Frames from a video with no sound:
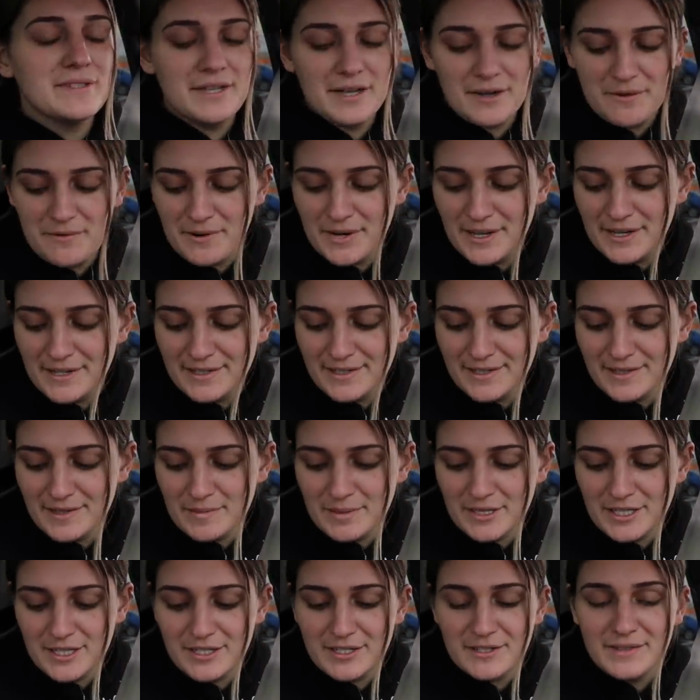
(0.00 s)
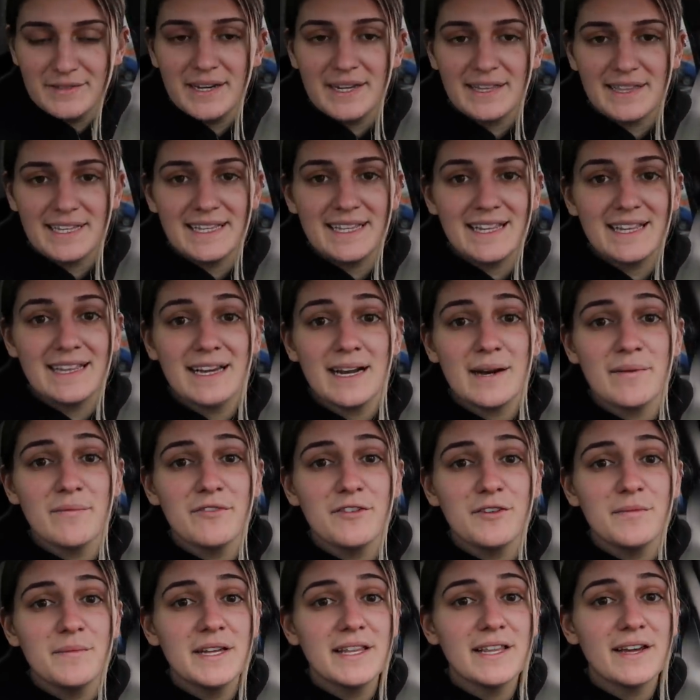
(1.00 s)
are like, what is this bitch doing? Like, they think I'm
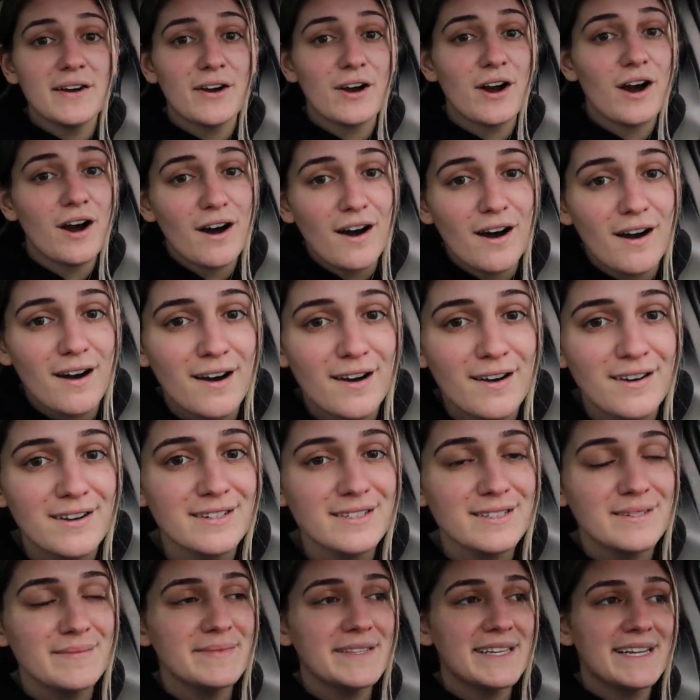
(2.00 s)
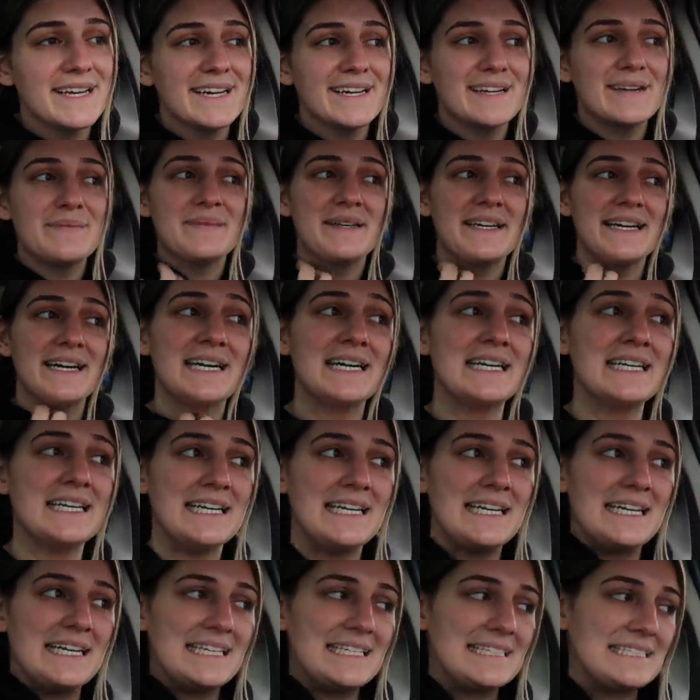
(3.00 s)
filming their car or something, and I'm like,
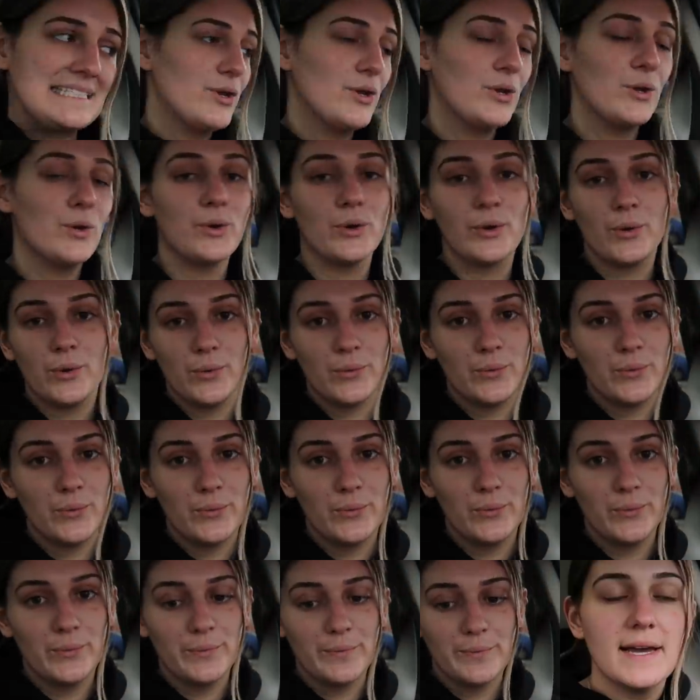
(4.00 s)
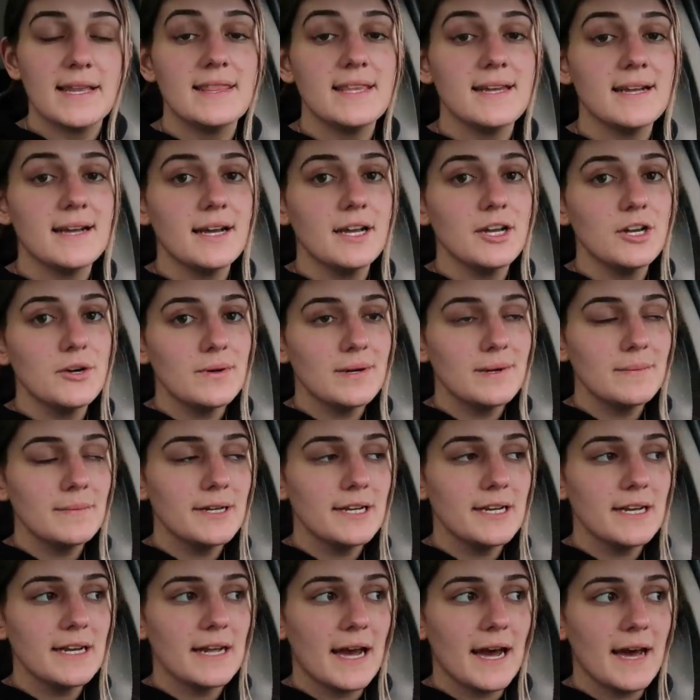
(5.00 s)
honey, no. I think I know what I'm
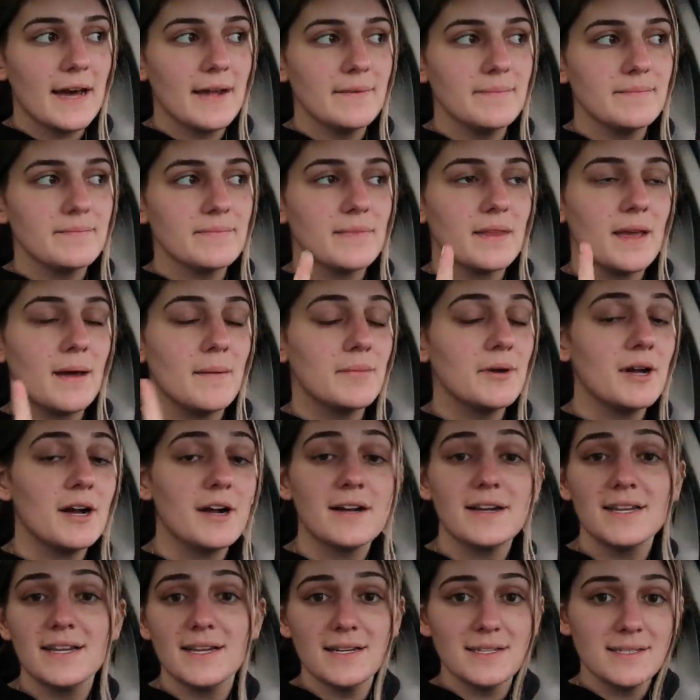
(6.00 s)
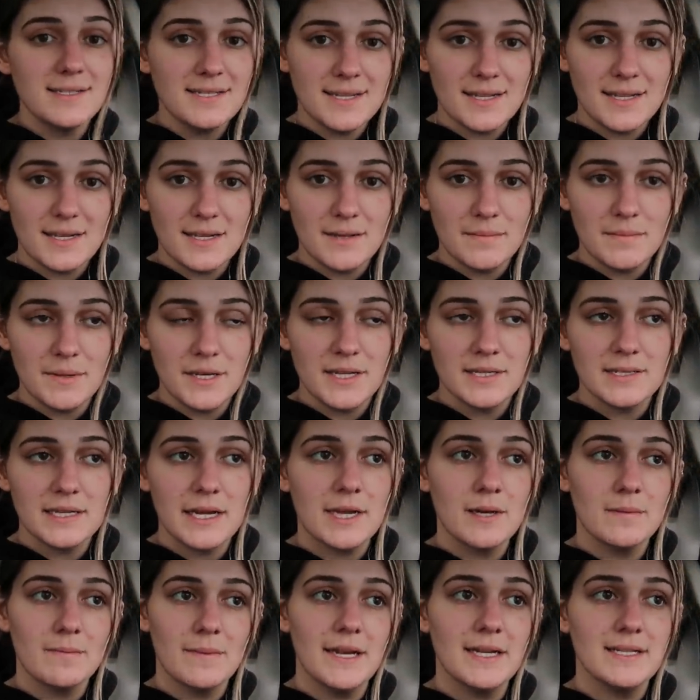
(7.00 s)
gonna get. I'm not gonna get tea because
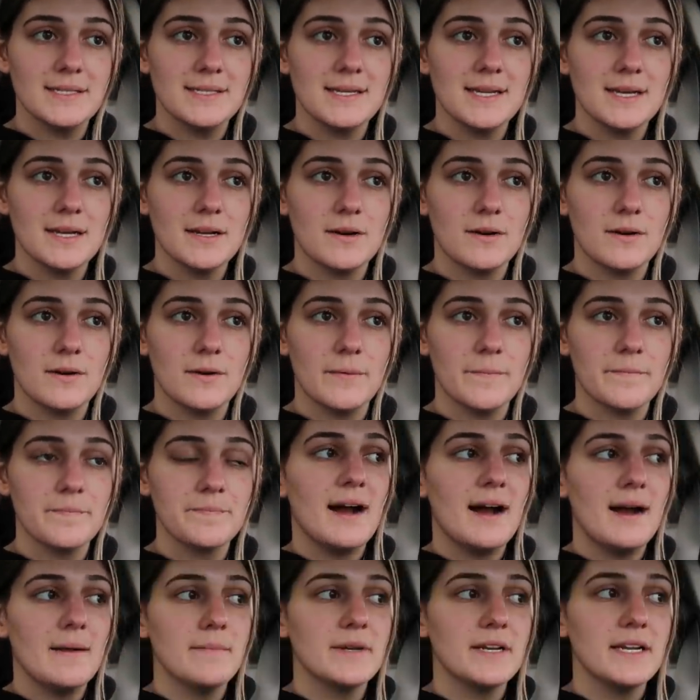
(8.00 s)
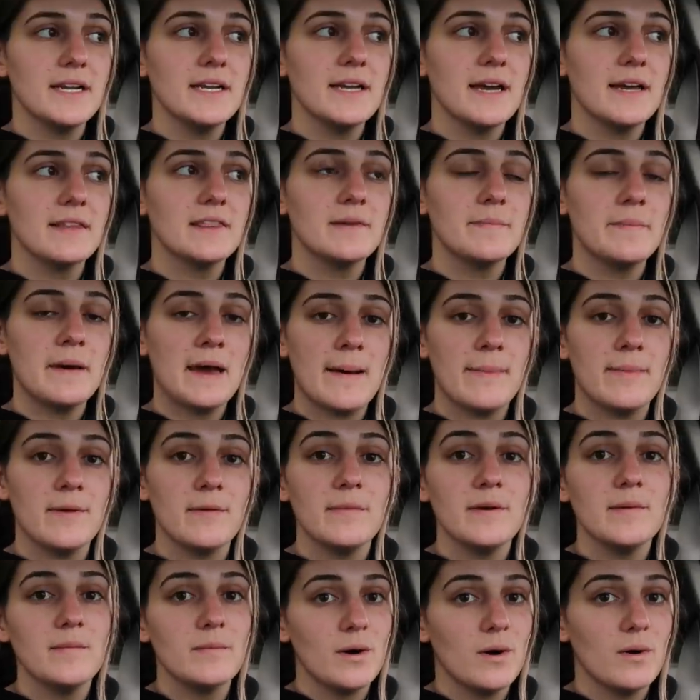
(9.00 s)
I could make tea at home. I'm gonna get the
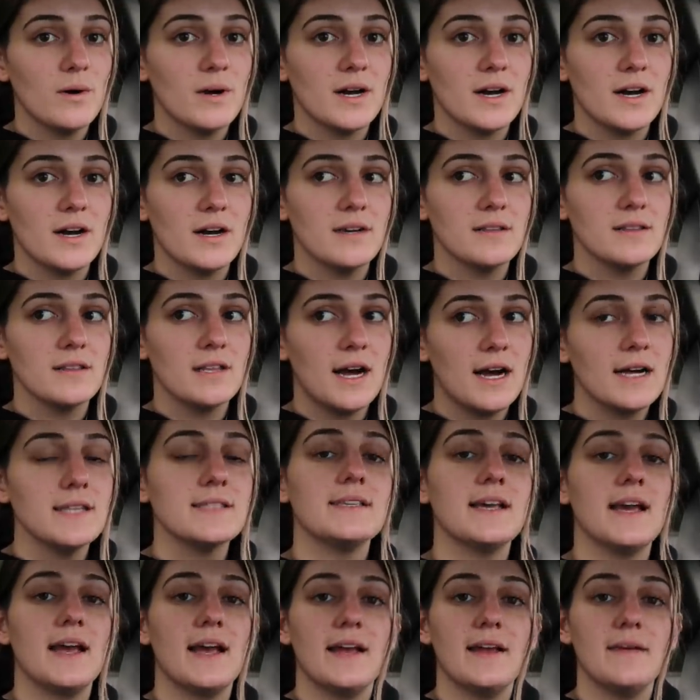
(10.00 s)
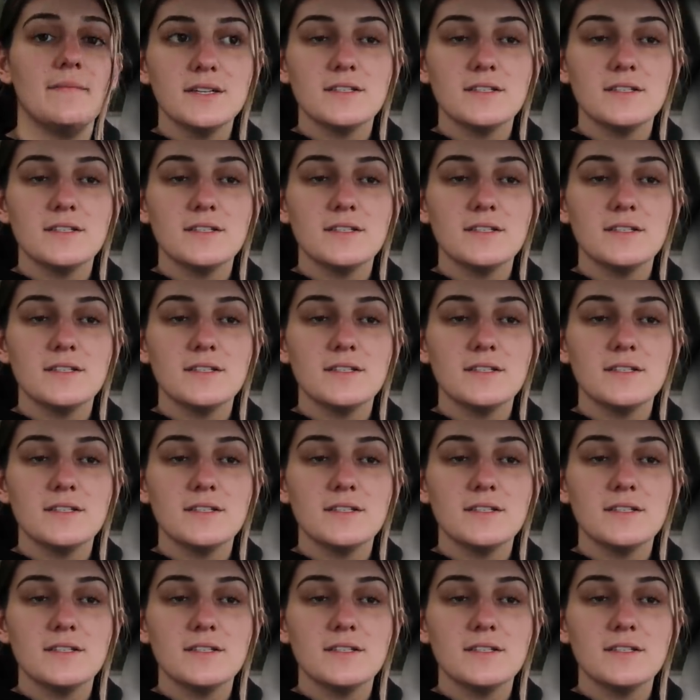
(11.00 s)
peppermint mocha latte